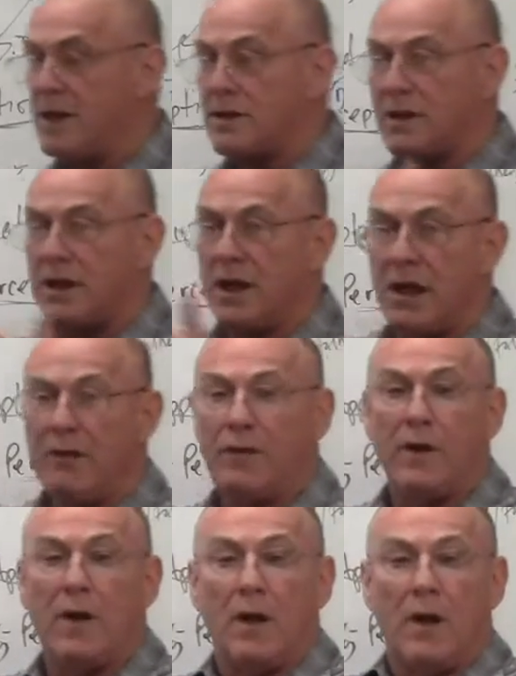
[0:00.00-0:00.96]
his
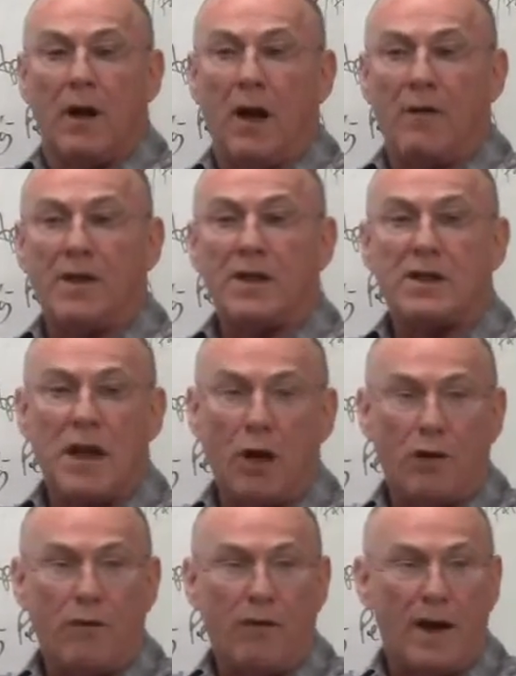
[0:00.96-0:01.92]
gift of his
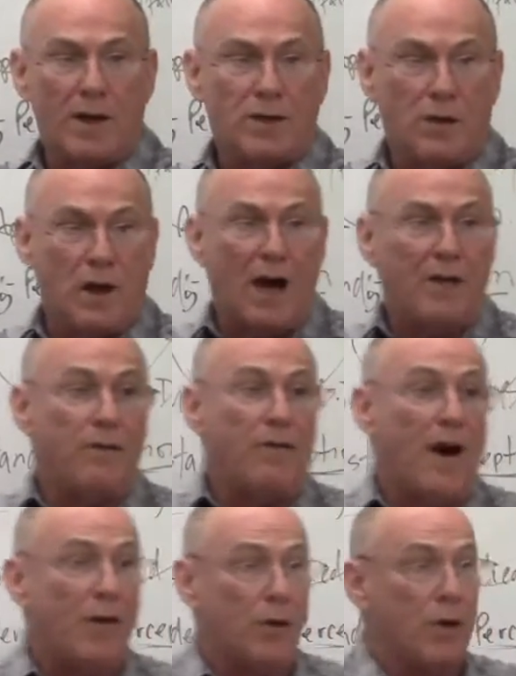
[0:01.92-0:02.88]
sacrifice to God the
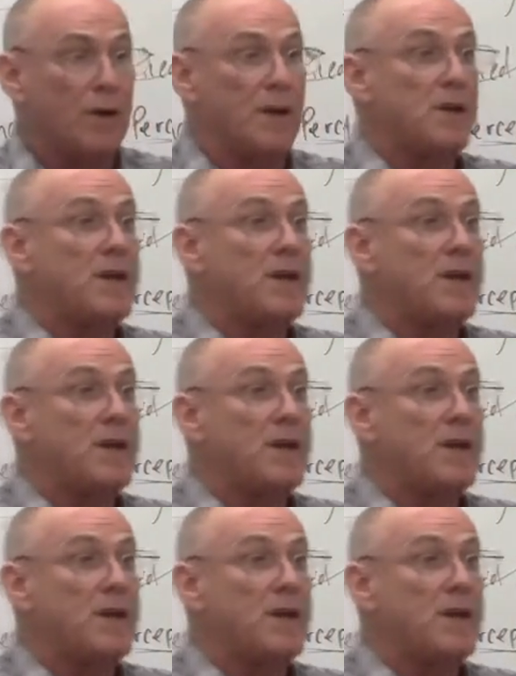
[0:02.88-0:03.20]
Father in the